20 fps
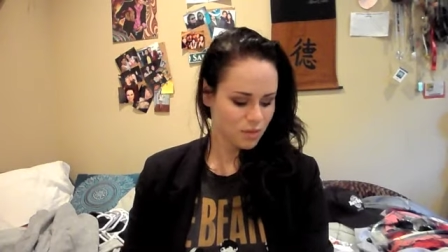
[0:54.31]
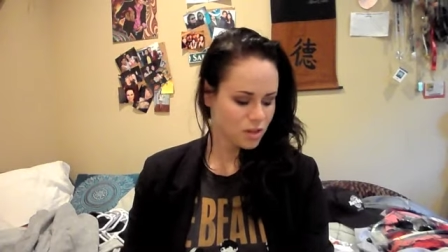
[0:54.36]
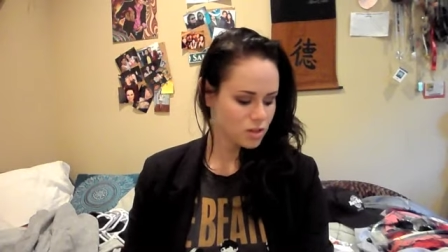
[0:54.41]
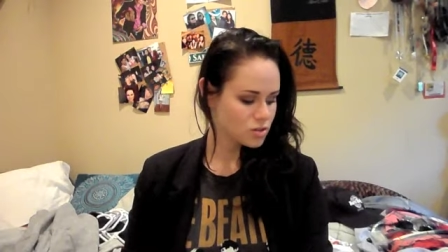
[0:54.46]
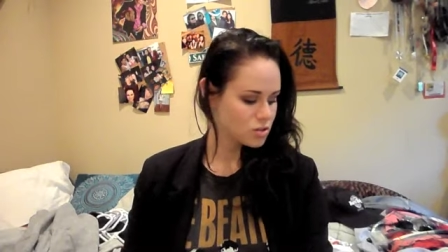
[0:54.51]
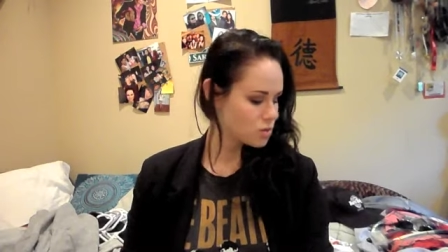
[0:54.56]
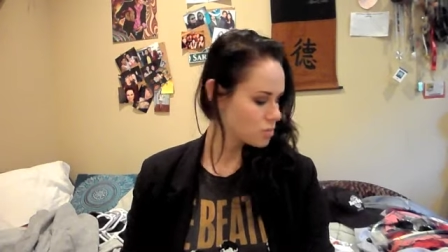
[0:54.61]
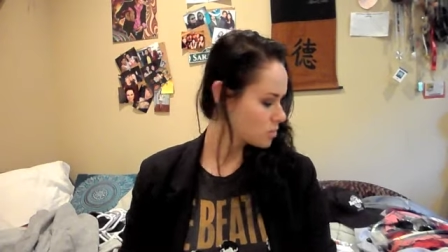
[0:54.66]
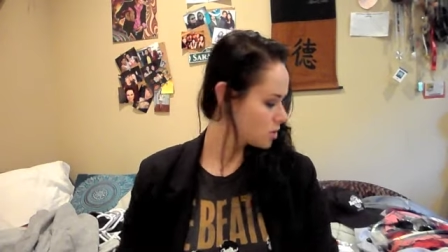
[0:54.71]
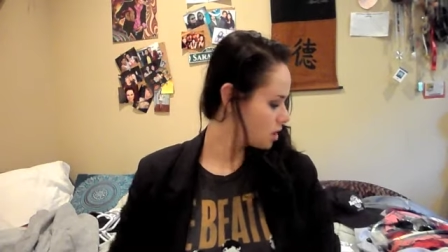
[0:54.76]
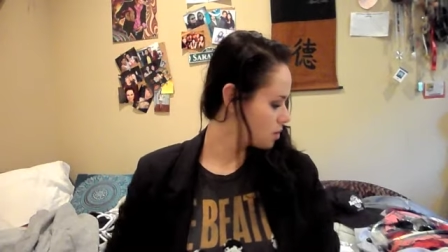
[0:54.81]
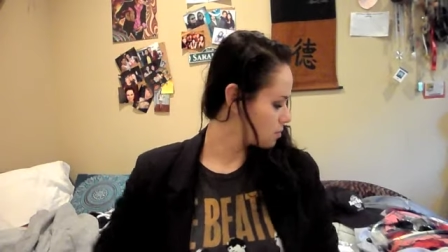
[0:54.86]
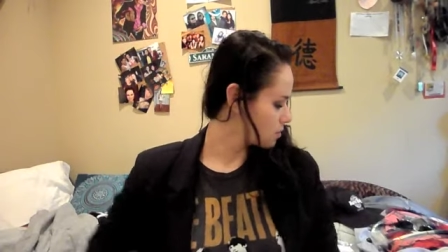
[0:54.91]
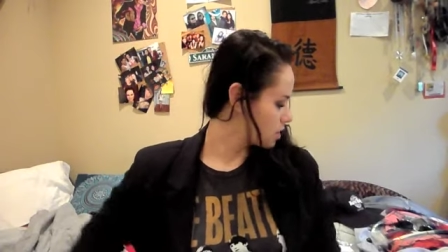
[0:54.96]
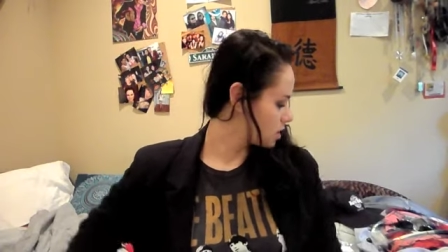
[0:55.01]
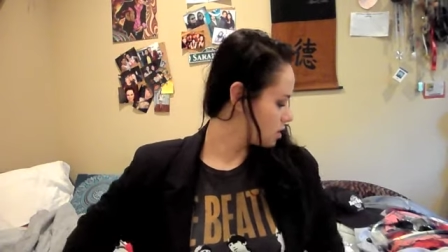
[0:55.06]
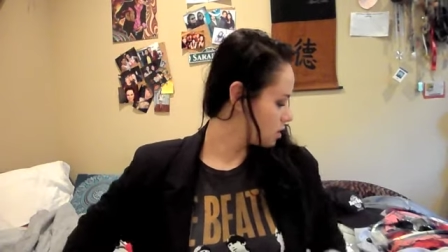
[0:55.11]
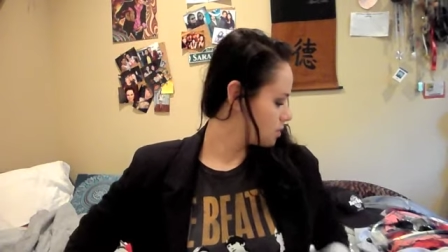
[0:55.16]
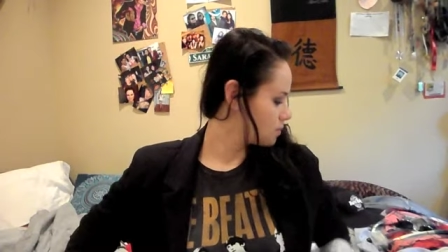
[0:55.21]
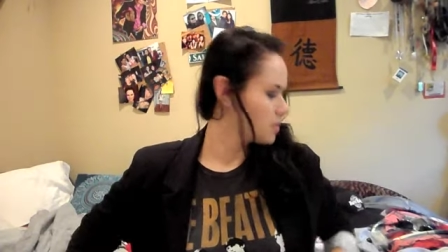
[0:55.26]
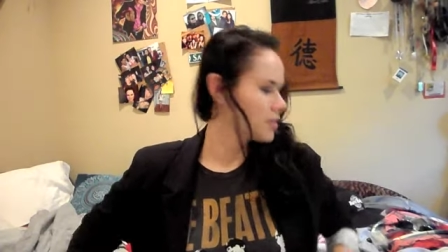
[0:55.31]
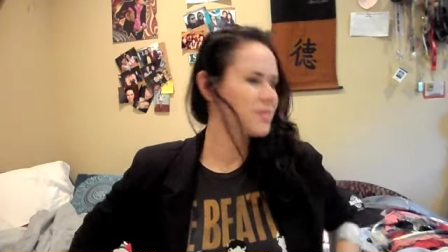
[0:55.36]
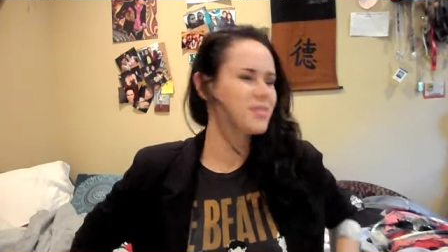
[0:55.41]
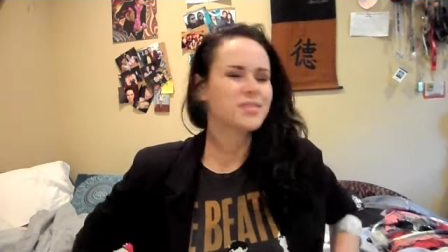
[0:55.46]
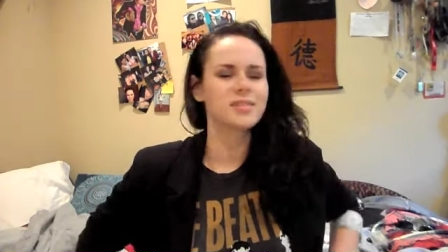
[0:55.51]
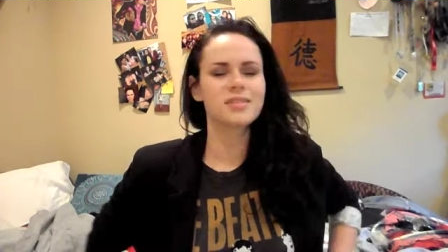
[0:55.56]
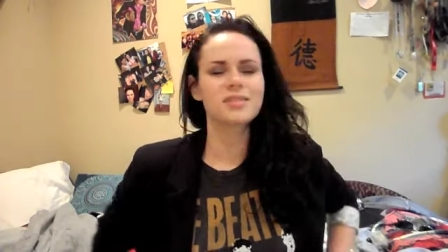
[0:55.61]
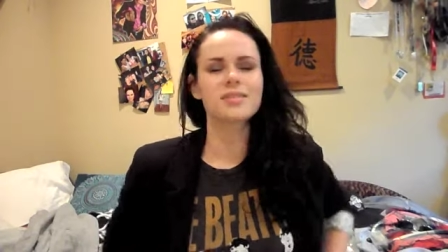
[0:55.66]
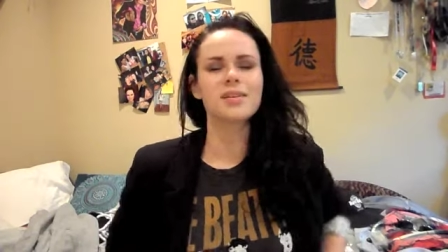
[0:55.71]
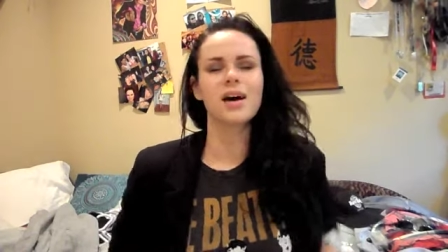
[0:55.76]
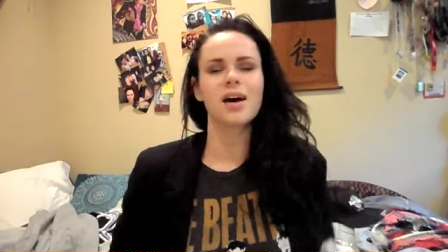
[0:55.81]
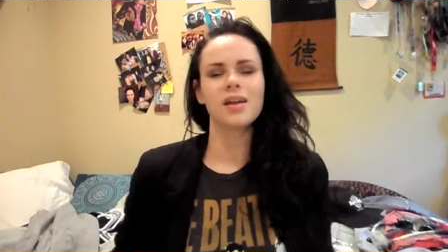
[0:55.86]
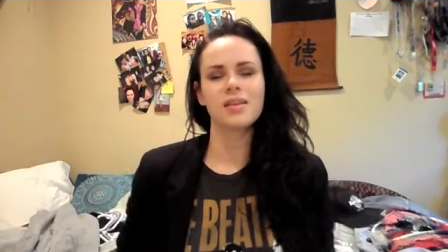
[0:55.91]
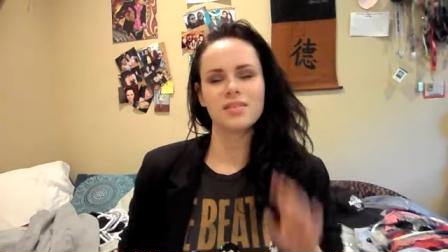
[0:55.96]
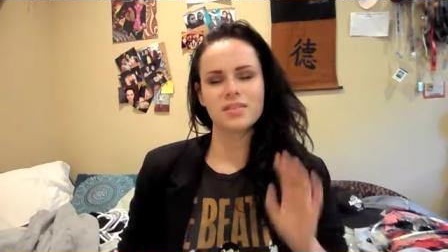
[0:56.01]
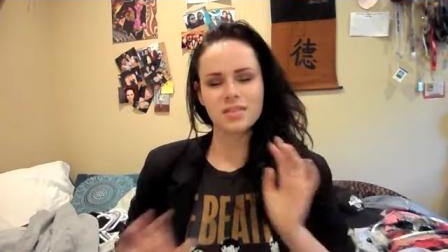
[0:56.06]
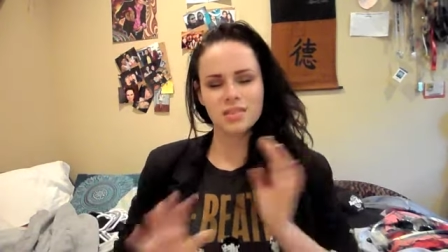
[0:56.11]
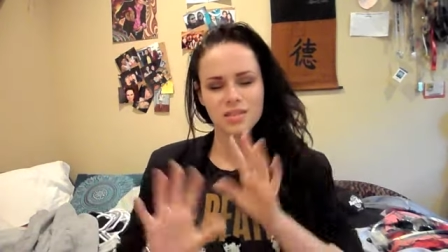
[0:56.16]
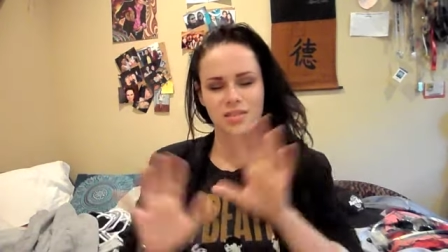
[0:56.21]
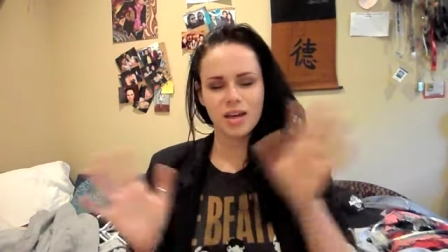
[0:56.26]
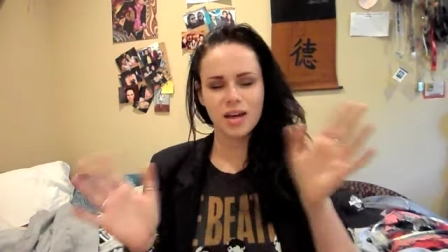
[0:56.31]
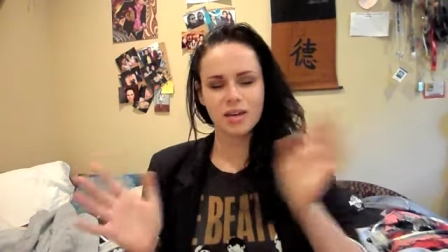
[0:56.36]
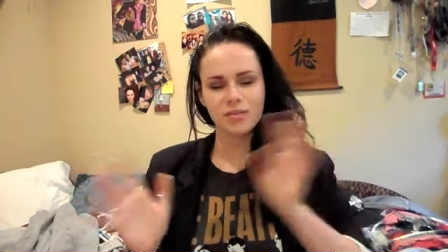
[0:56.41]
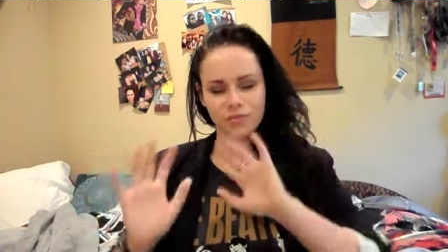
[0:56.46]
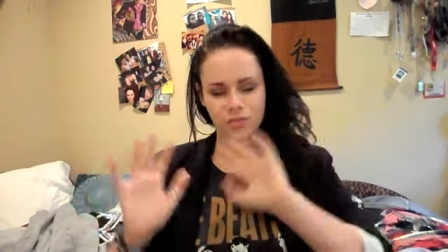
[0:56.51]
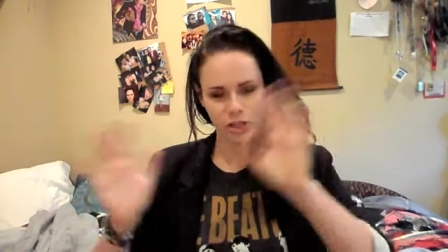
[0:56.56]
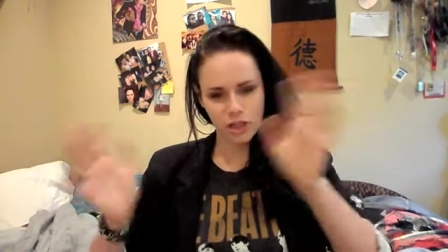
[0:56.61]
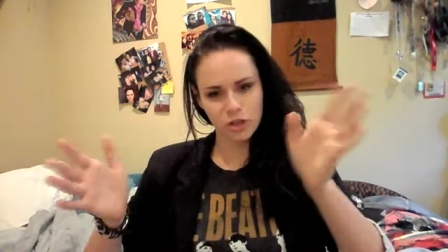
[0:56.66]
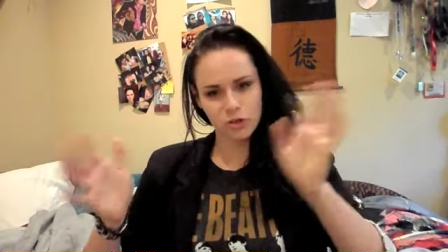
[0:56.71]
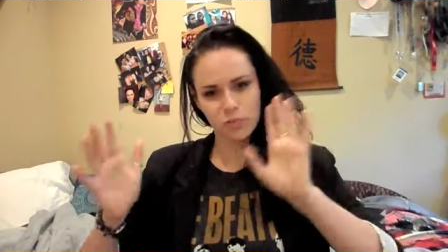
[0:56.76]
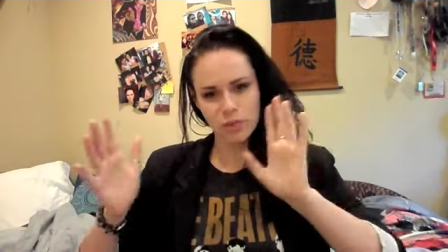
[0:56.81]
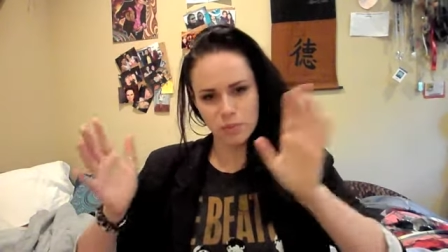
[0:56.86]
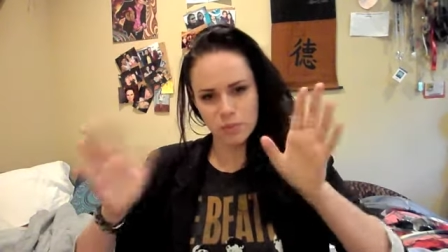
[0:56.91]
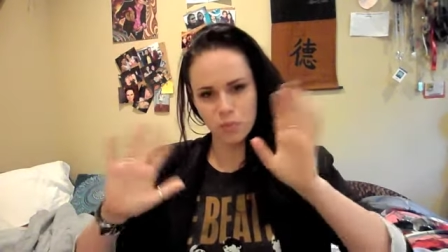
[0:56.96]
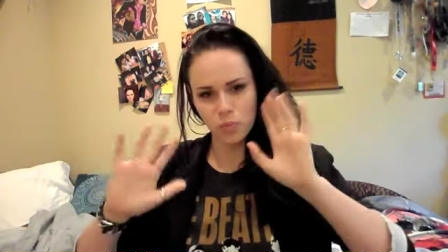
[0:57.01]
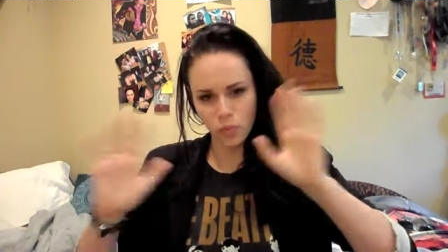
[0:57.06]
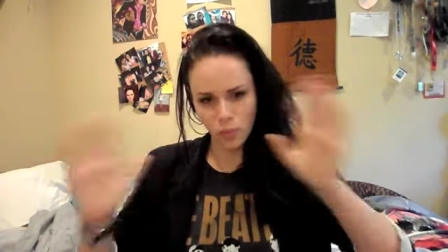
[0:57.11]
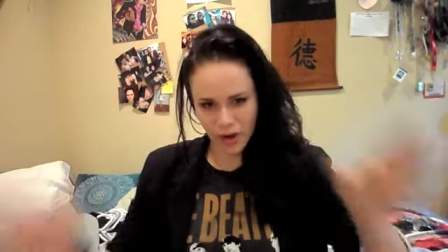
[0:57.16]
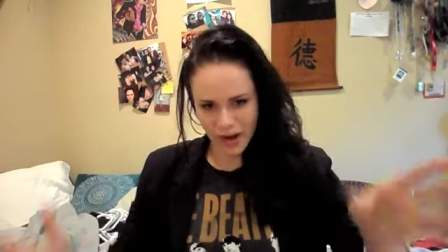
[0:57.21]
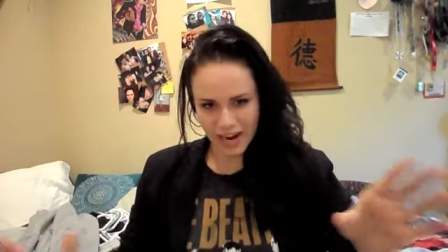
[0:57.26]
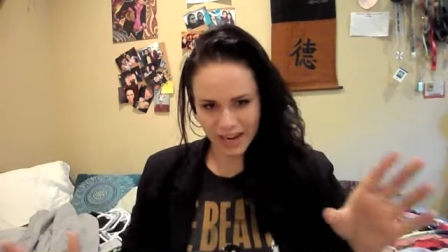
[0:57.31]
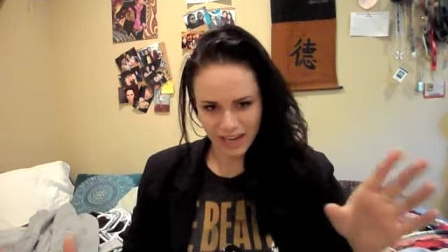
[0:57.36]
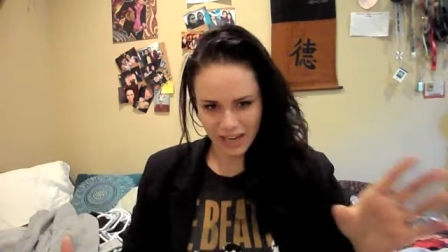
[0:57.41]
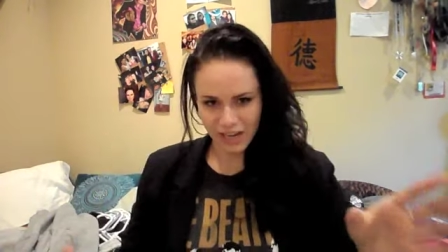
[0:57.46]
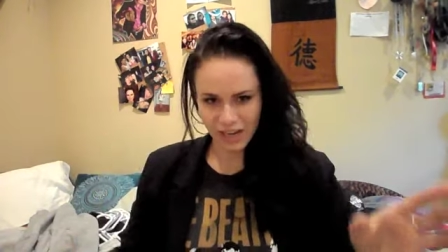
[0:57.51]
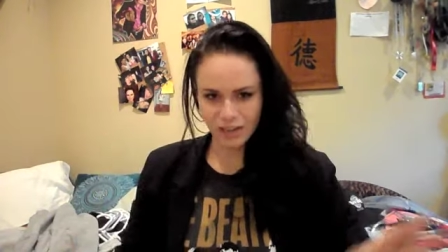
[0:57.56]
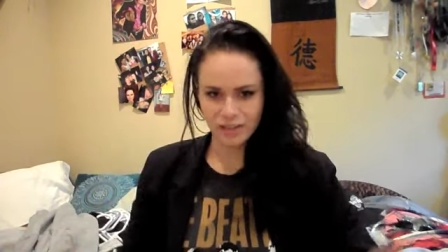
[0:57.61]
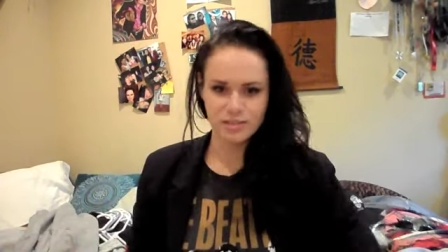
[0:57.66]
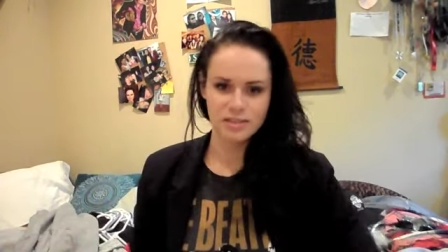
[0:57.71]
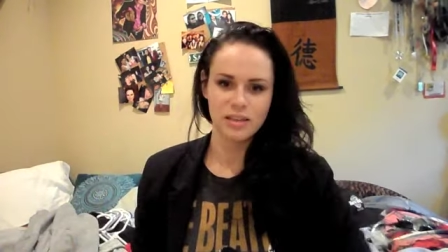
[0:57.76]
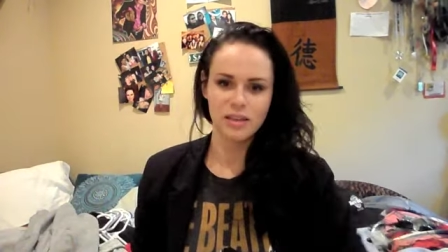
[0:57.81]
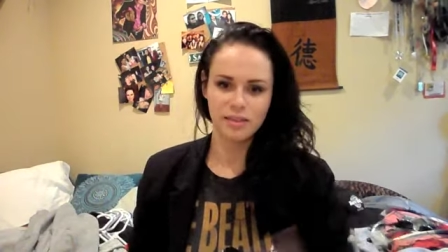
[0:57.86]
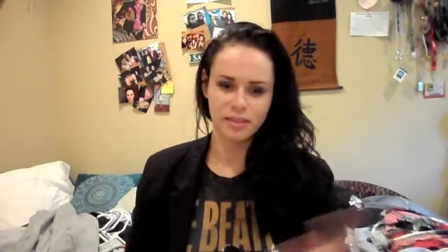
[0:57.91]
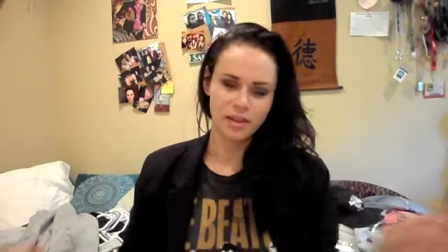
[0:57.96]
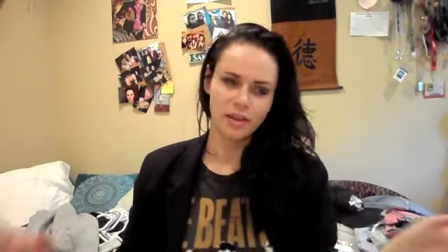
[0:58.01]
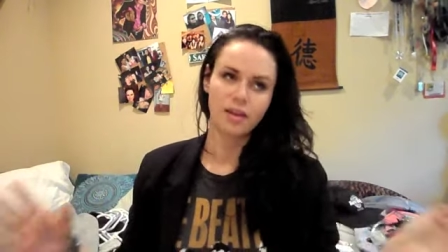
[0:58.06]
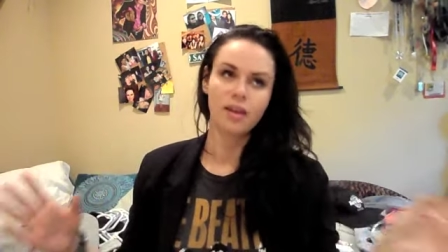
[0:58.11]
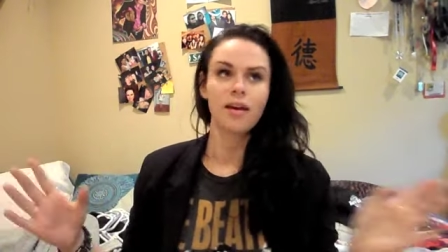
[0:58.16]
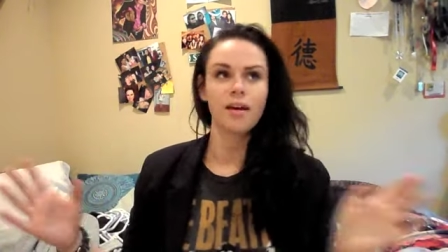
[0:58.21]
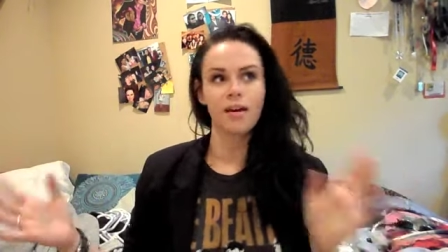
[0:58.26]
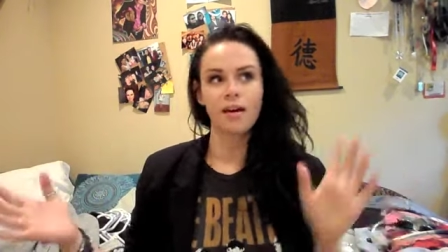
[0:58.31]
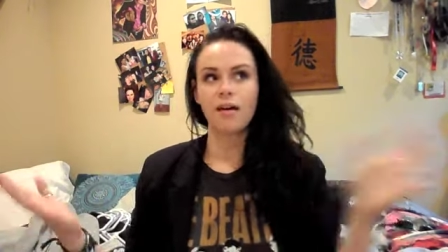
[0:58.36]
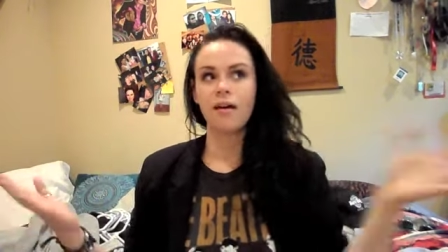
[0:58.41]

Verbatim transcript: So I'm gonna, this is not a video of me bragging and saying like,